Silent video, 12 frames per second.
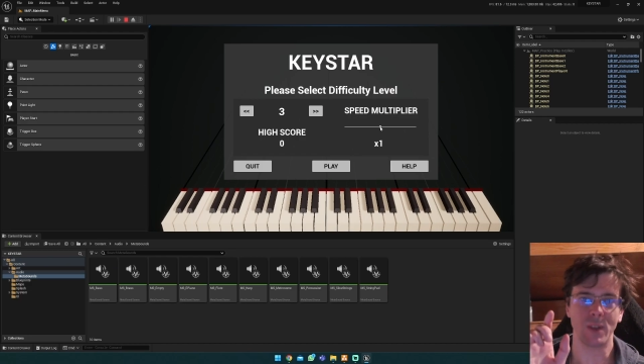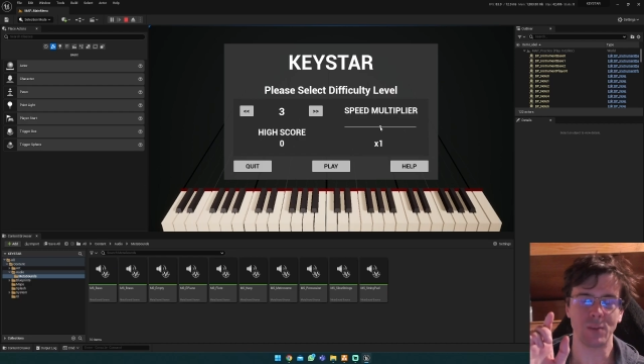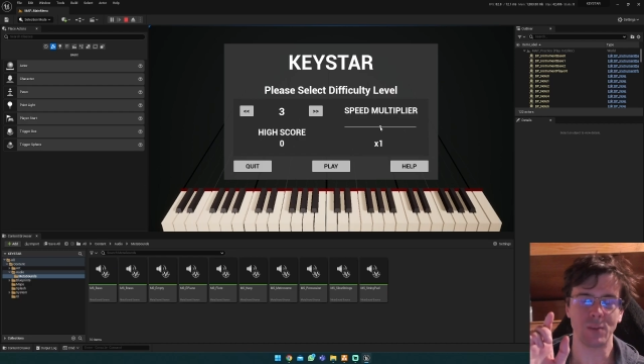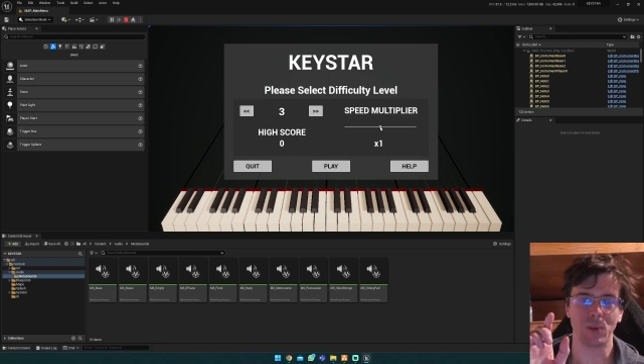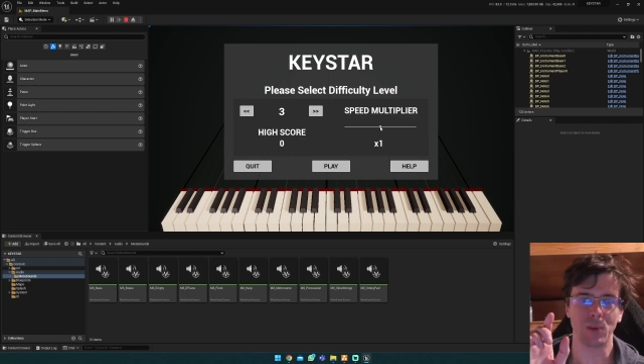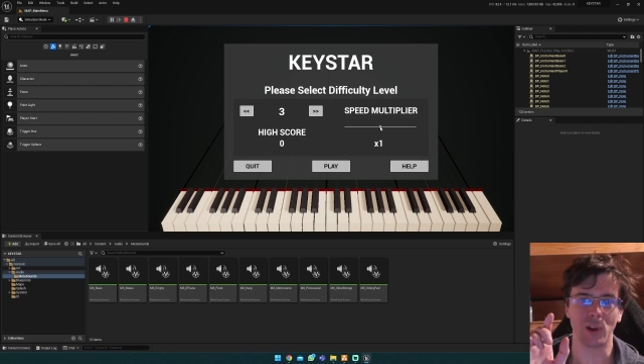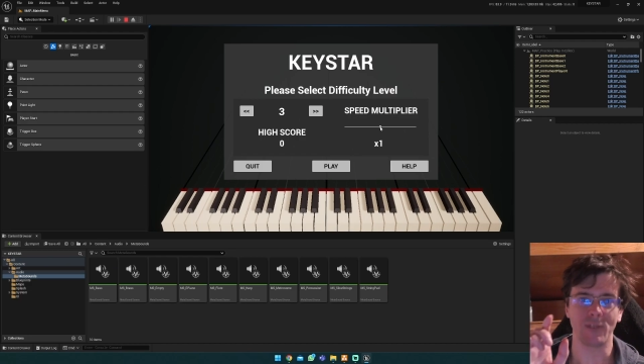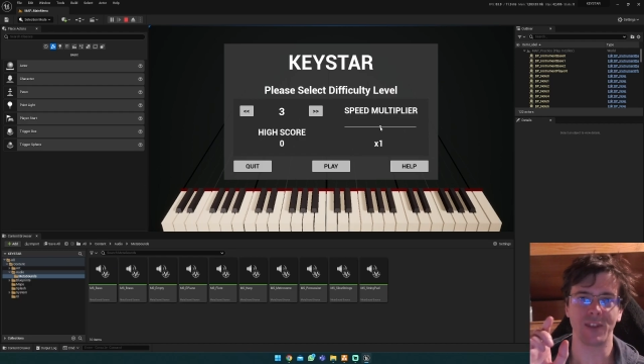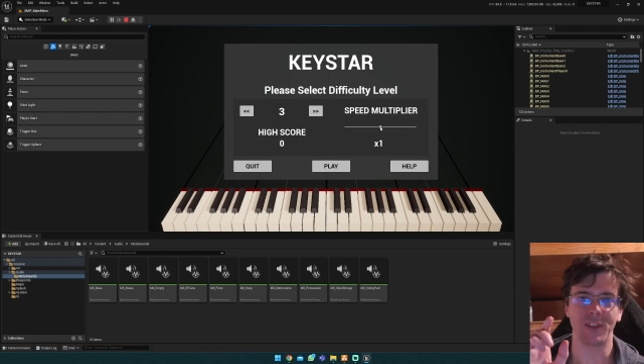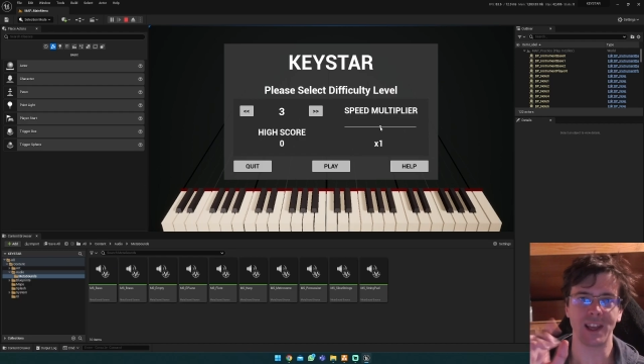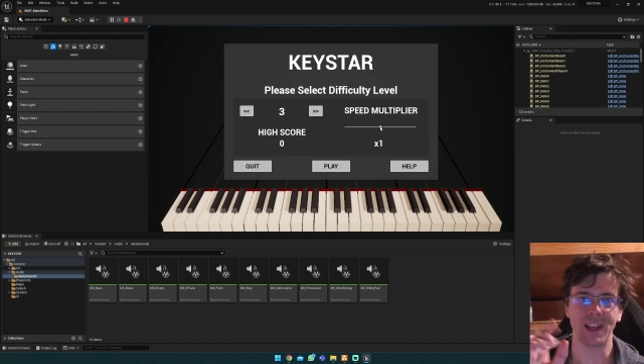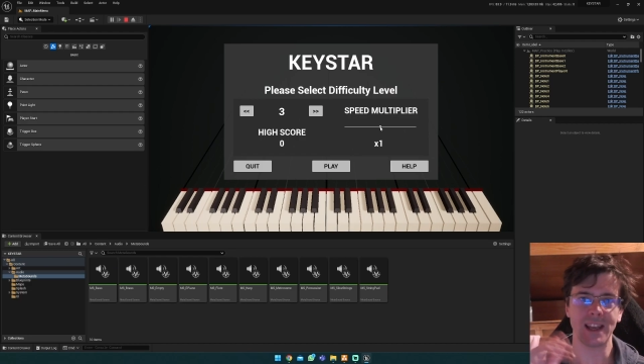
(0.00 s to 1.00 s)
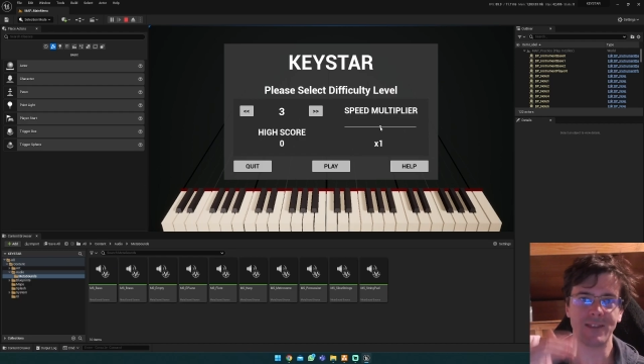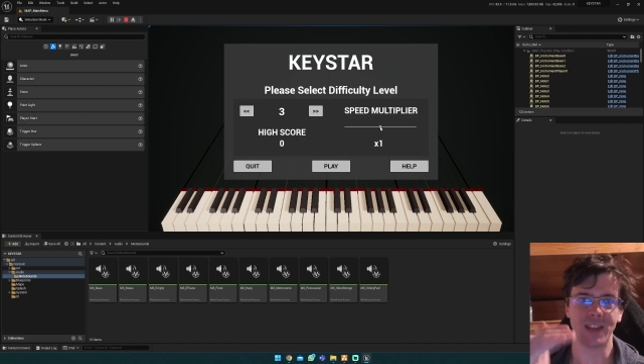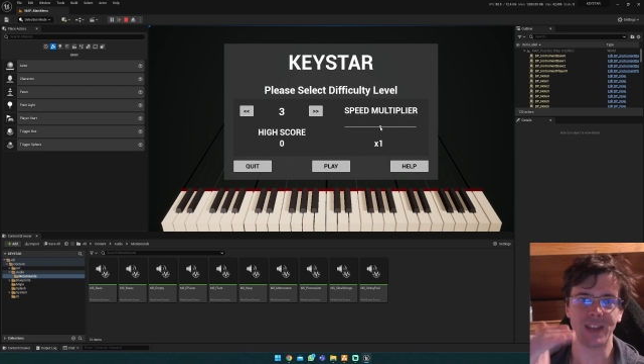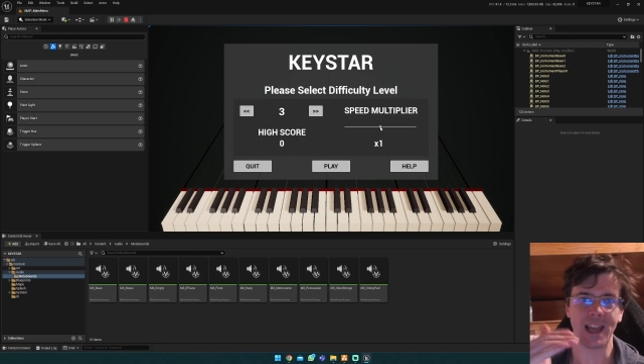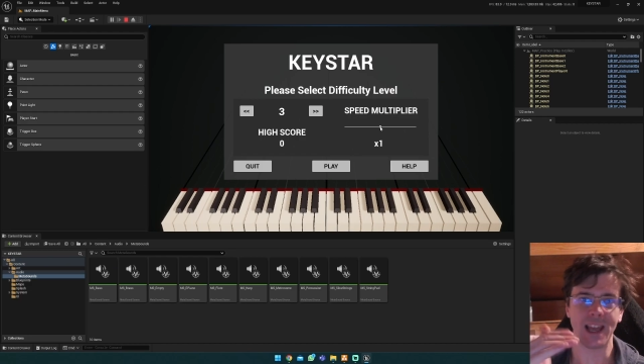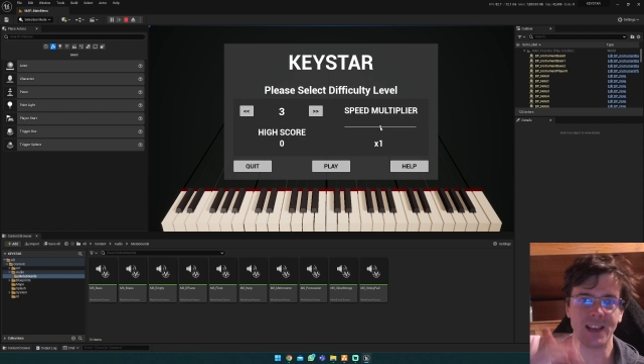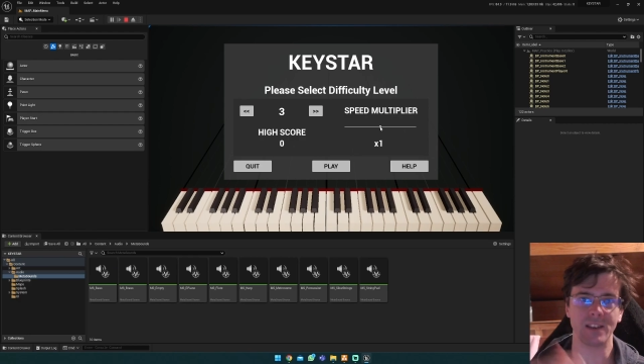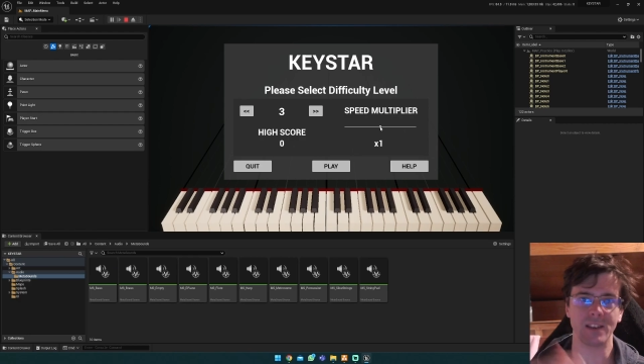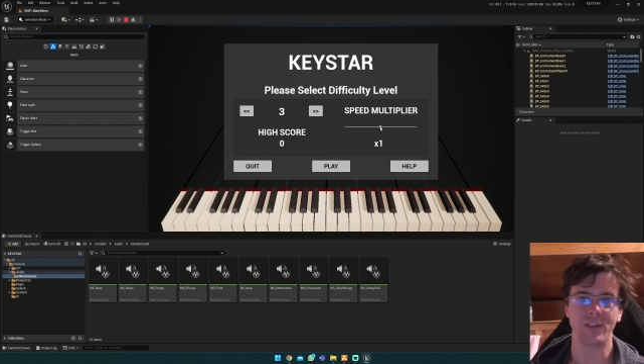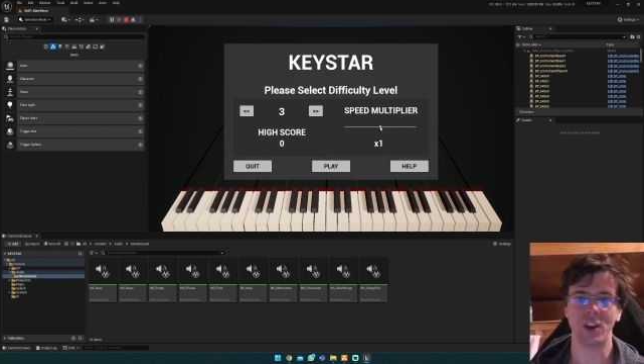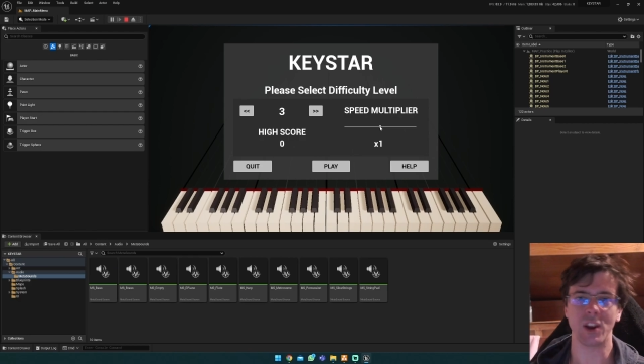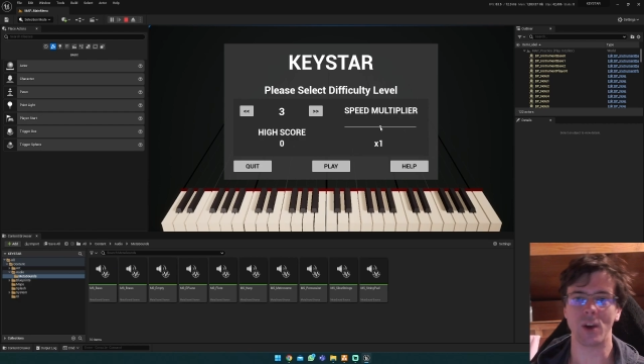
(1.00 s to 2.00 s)
pull off the key for the end of the
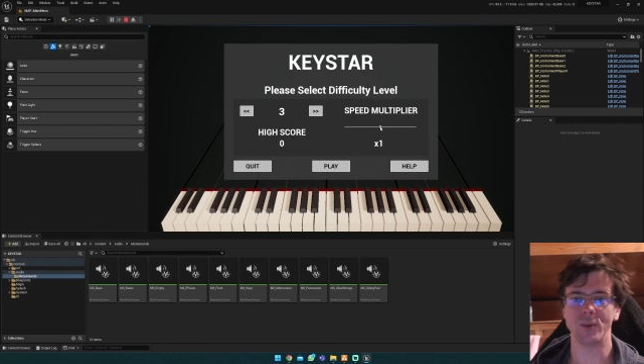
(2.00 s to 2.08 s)
note.